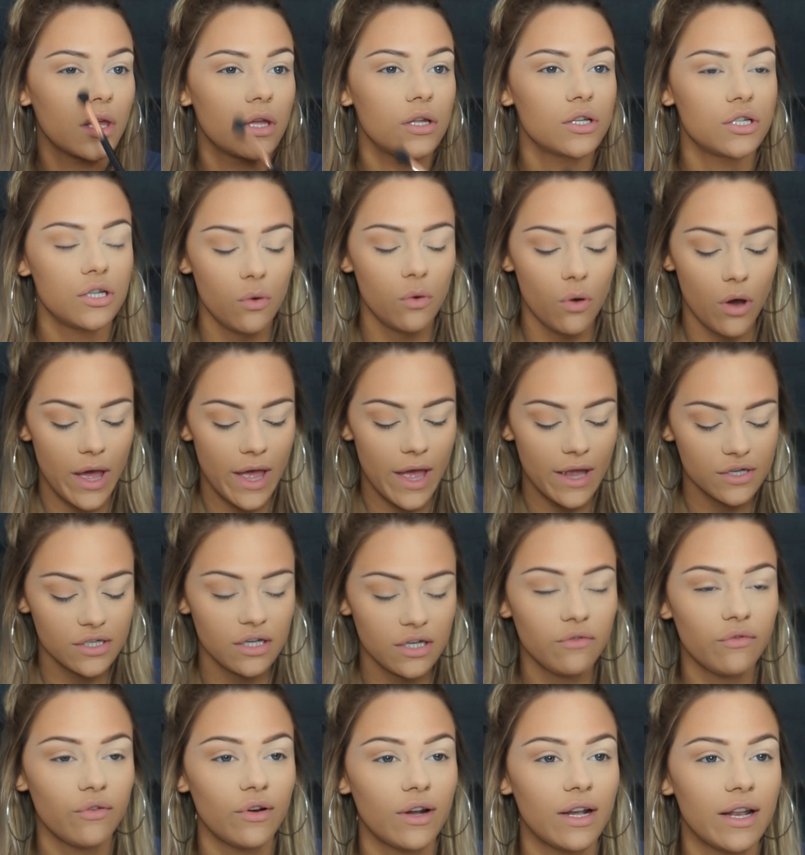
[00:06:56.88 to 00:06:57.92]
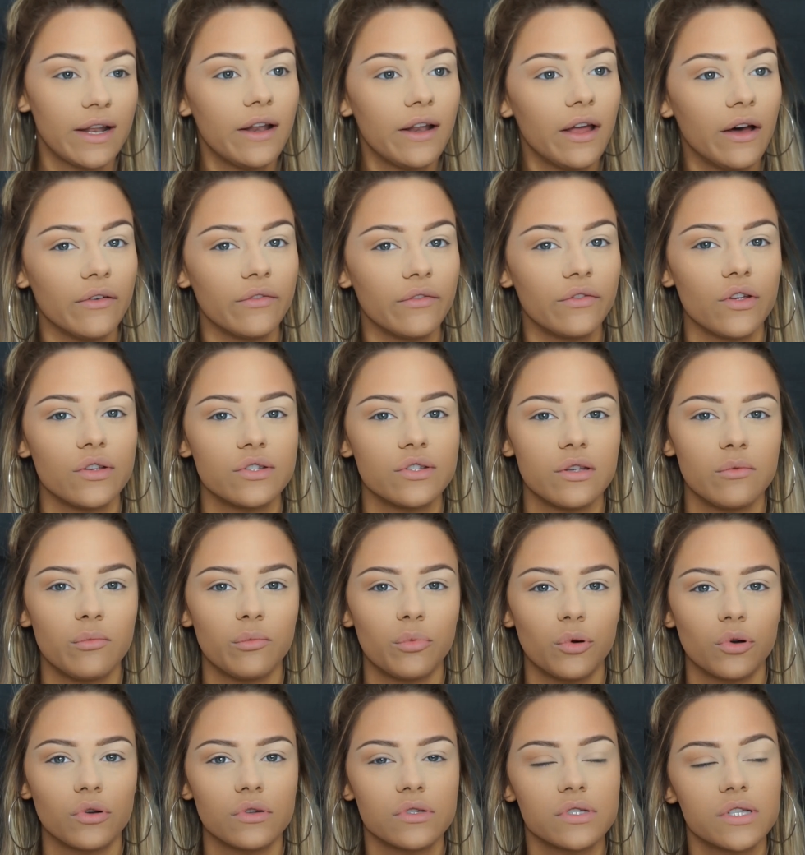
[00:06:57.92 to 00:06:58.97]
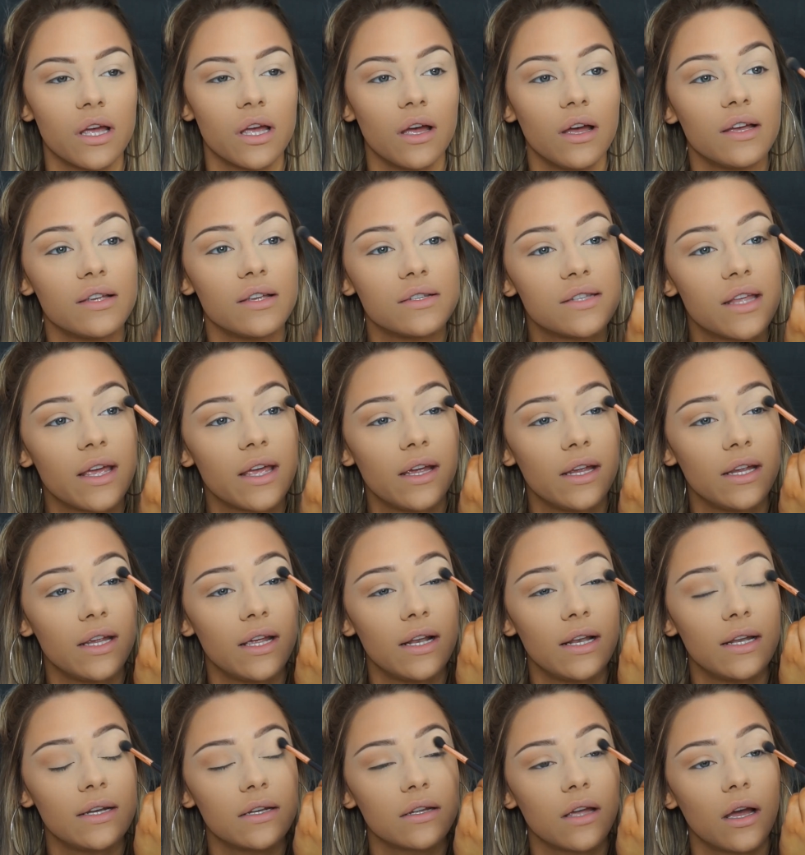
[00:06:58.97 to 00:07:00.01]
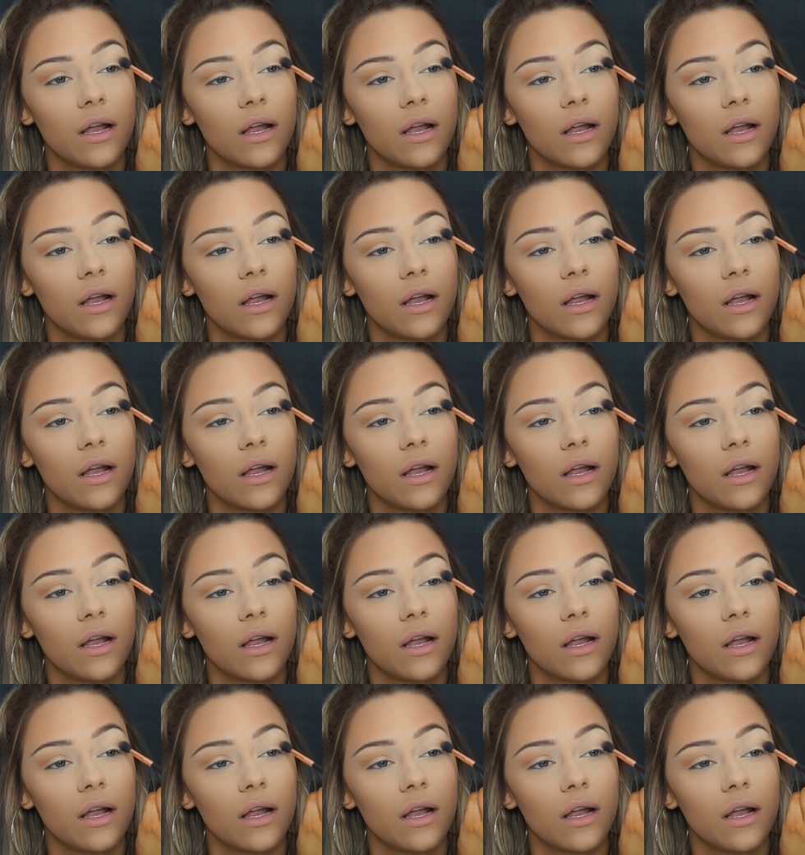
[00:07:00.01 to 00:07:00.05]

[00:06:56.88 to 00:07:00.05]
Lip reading: Do you know what? I actually really love using bronzer as a lid